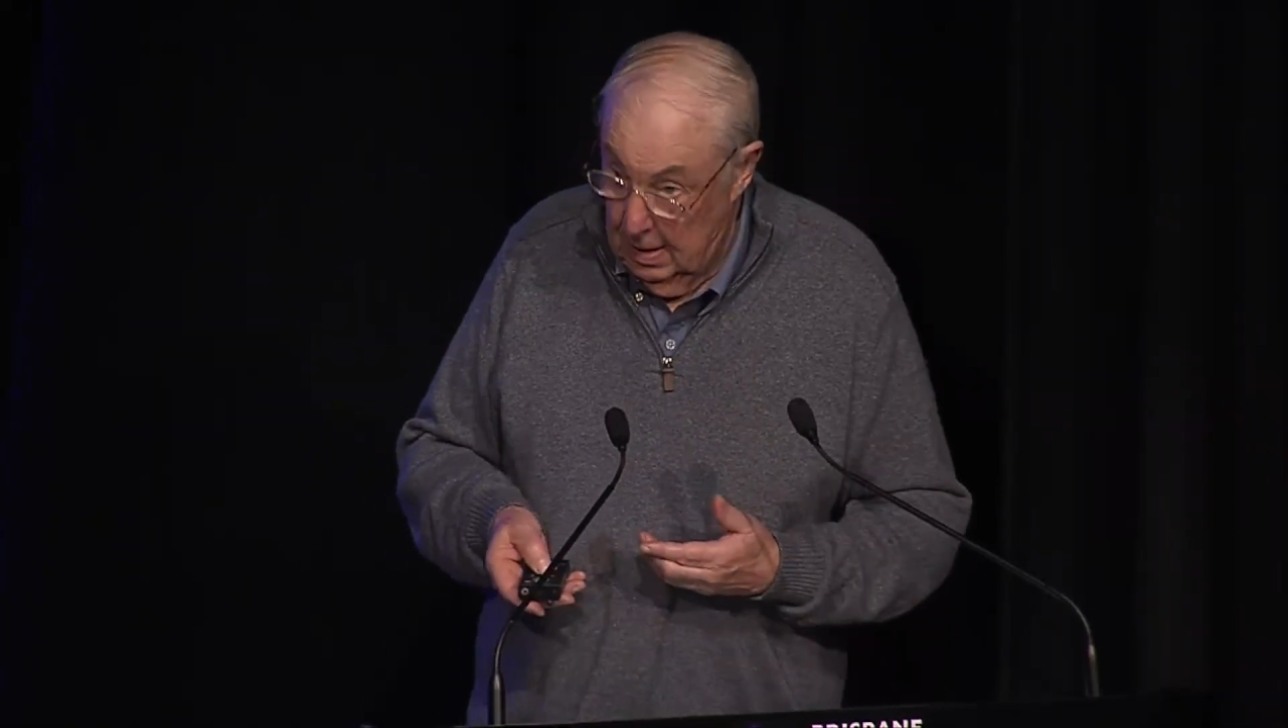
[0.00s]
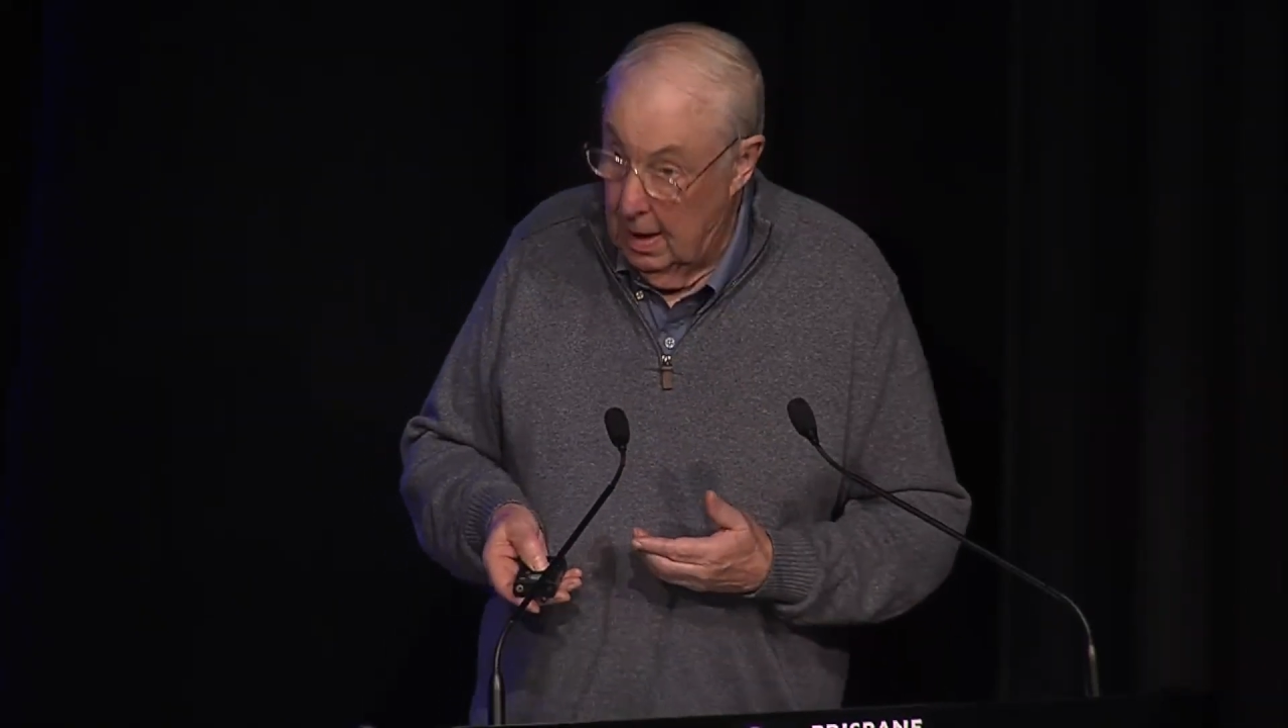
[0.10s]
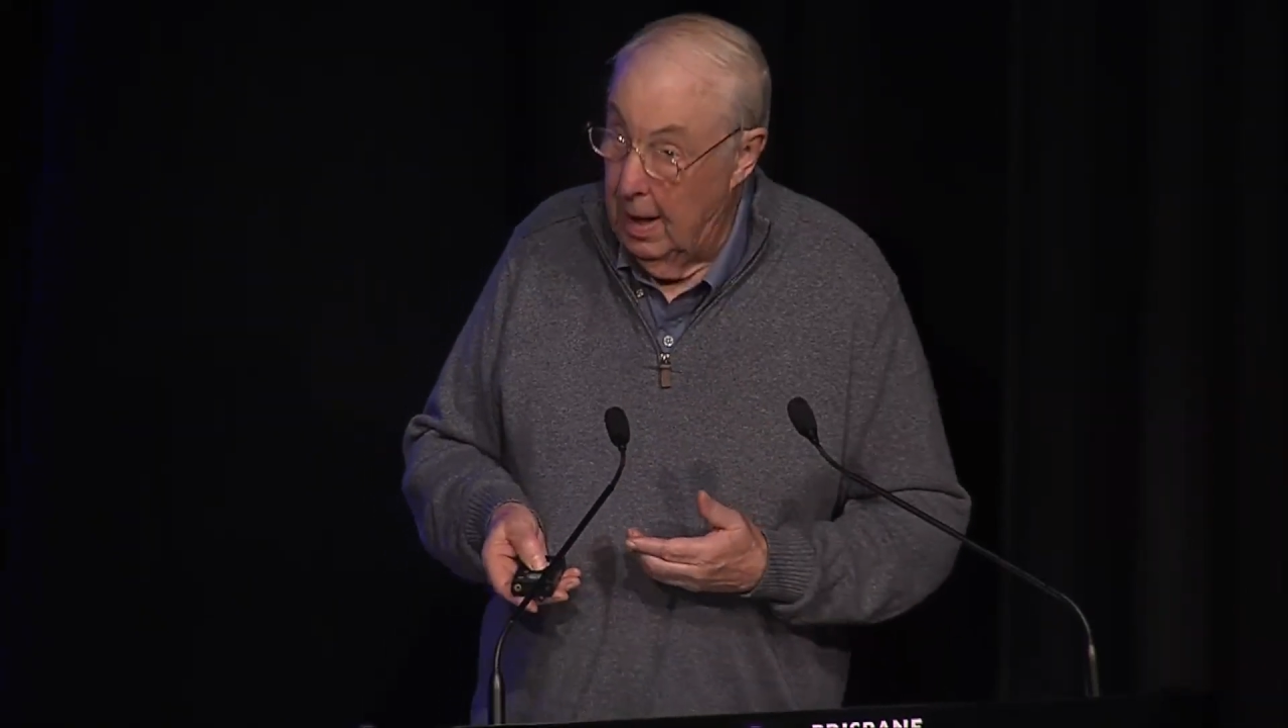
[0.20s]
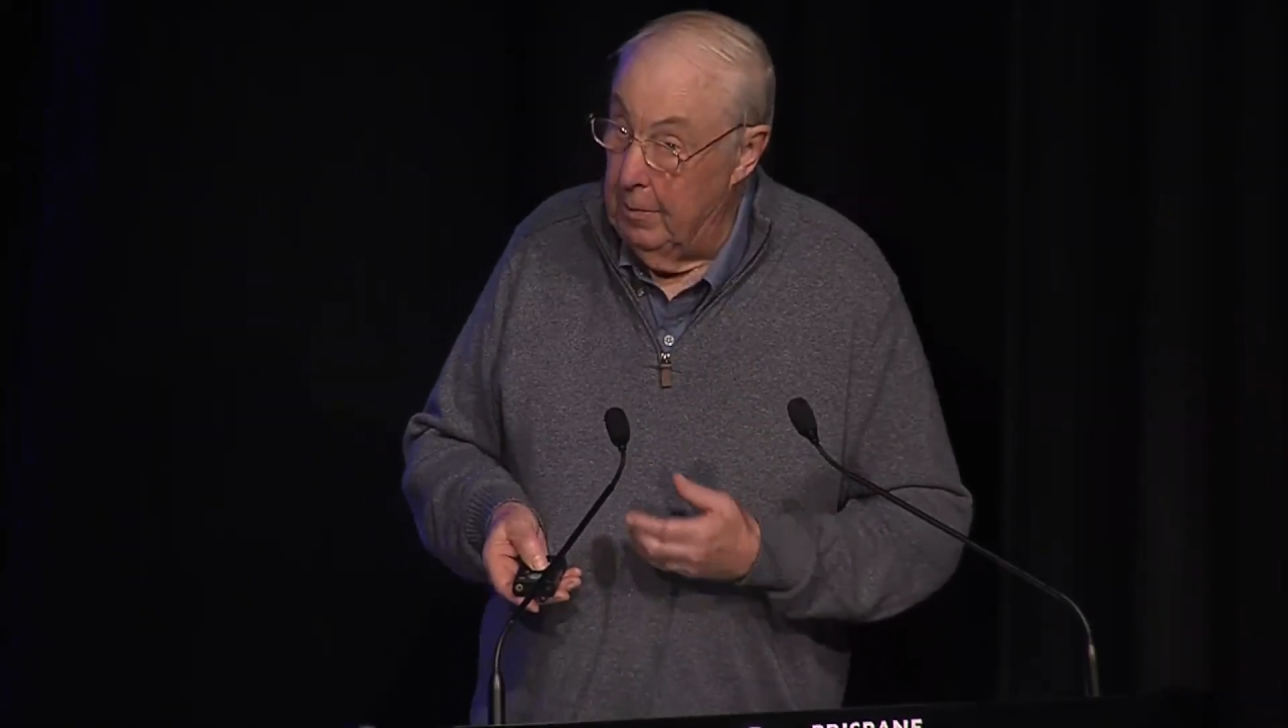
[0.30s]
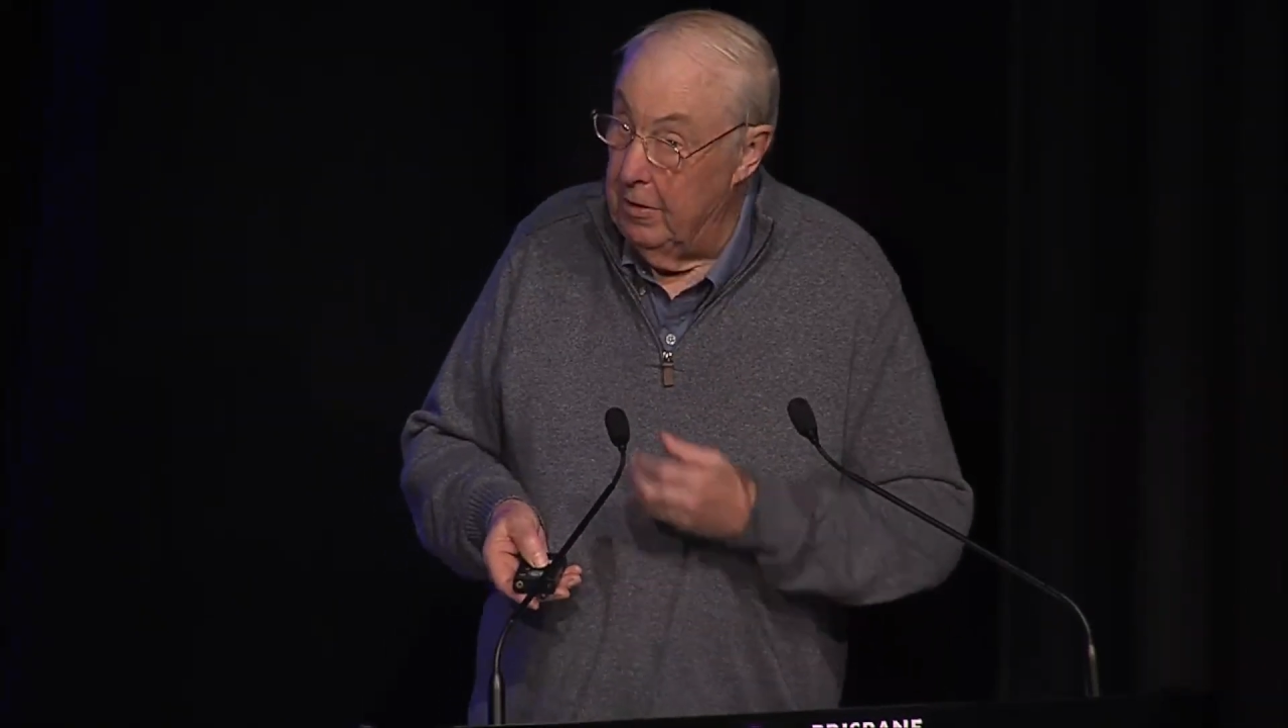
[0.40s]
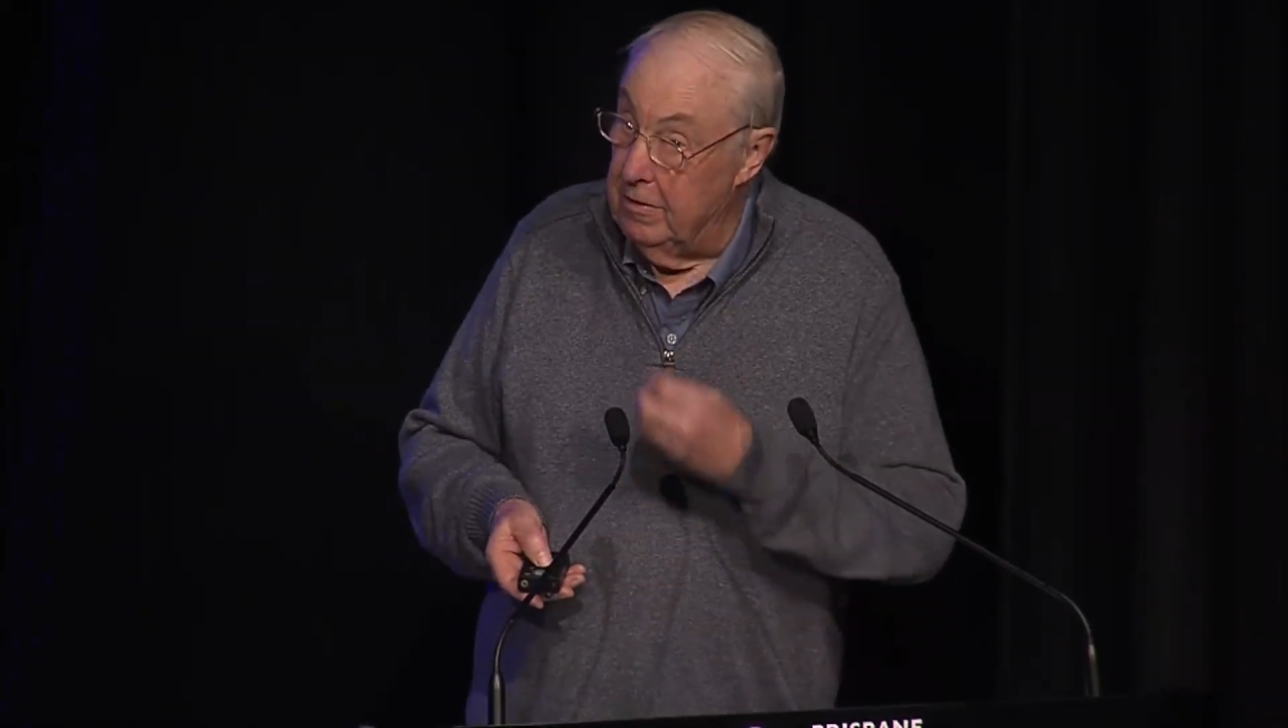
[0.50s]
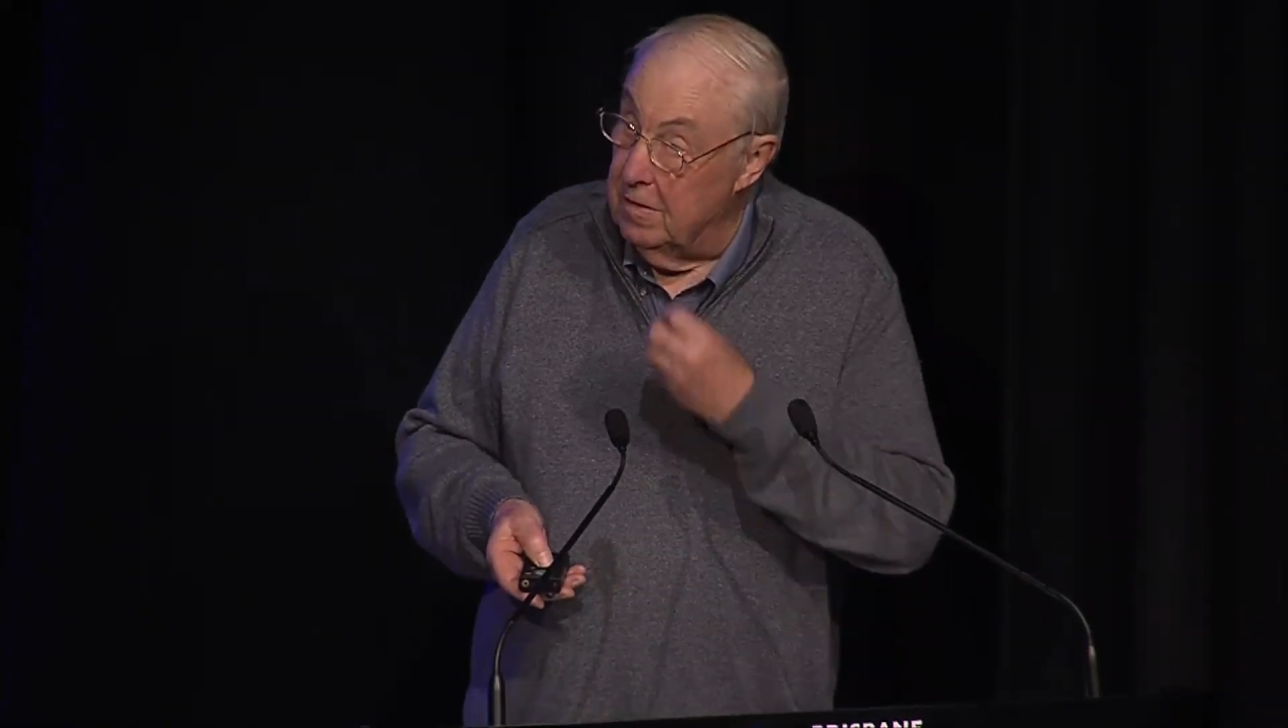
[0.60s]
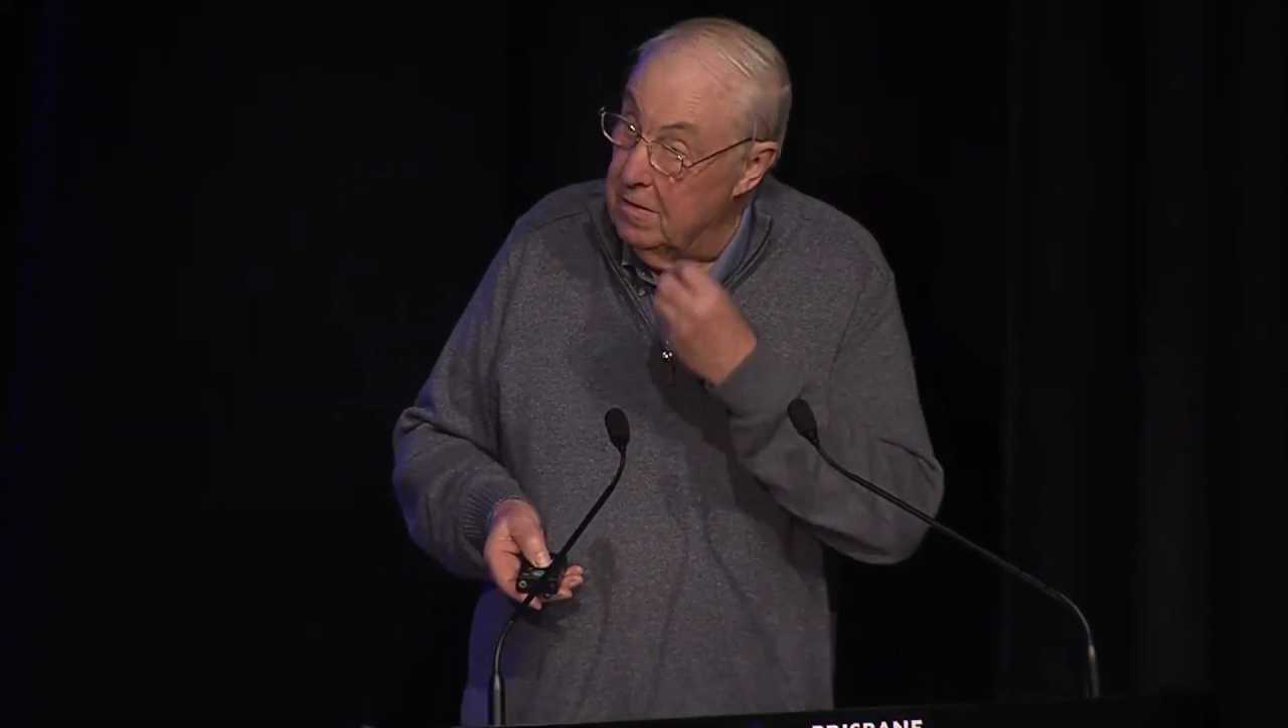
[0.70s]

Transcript: Aborigines